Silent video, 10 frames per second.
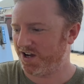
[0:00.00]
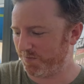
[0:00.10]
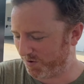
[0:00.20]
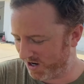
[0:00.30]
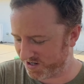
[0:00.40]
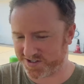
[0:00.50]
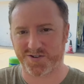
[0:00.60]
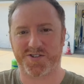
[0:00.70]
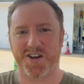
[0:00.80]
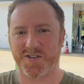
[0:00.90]
and parts and
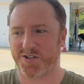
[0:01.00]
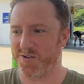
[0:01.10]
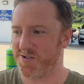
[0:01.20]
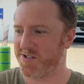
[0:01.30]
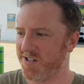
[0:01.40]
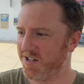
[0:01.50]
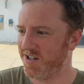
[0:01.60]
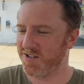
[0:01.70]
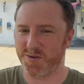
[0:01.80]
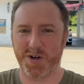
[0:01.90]
do service calls.
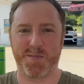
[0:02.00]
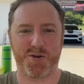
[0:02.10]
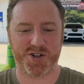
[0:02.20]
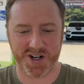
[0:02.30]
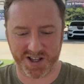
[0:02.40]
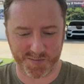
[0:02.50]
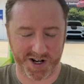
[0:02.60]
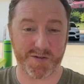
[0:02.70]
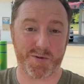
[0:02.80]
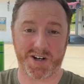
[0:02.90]
So we appreciate them
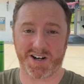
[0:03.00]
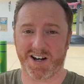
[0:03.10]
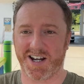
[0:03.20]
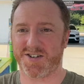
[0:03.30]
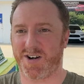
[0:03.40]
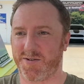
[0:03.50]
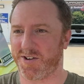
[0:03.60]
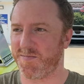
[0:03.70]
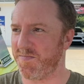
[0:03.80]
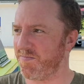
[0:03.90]
whenever we interact with them.